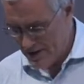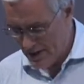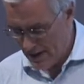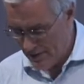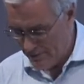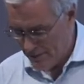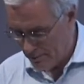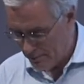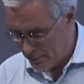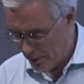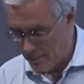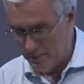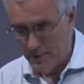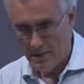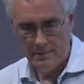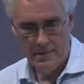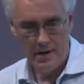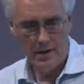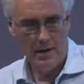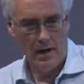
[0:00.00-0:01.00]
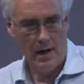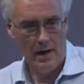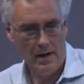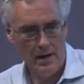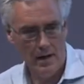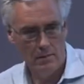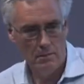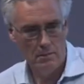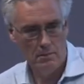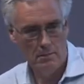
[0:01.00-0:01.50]
have the problem that I
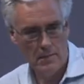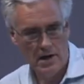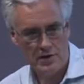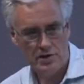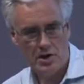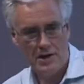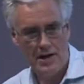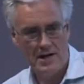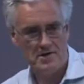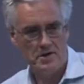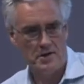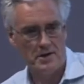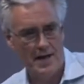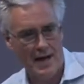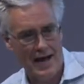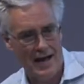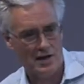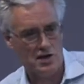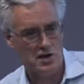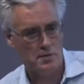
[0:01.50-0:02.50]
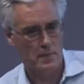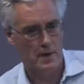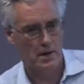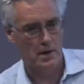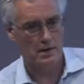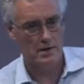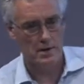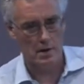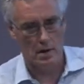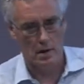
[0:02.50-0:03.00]
am much less an
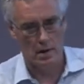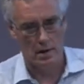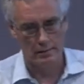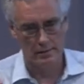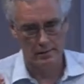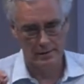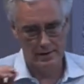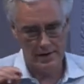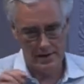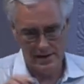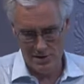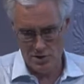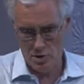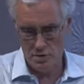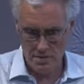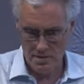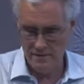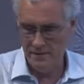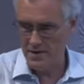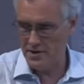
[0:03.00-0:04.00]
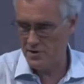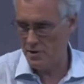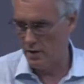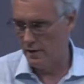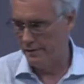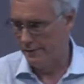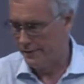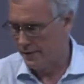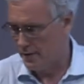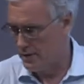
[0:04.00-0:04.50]
expert on the issues of this
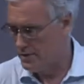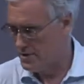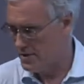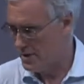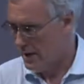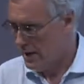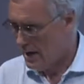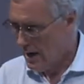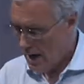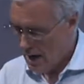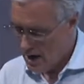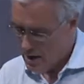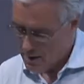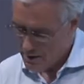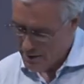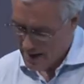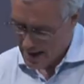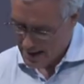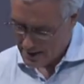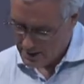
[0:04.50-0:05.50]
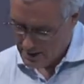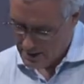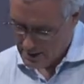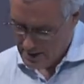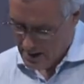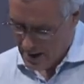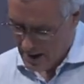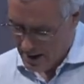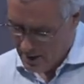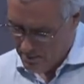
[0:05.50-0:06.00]
conference than
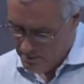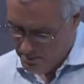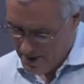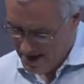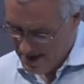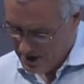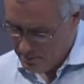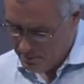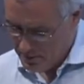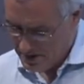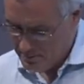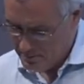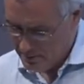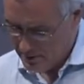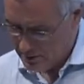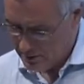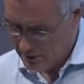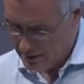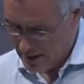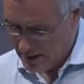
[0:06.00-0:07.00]
many people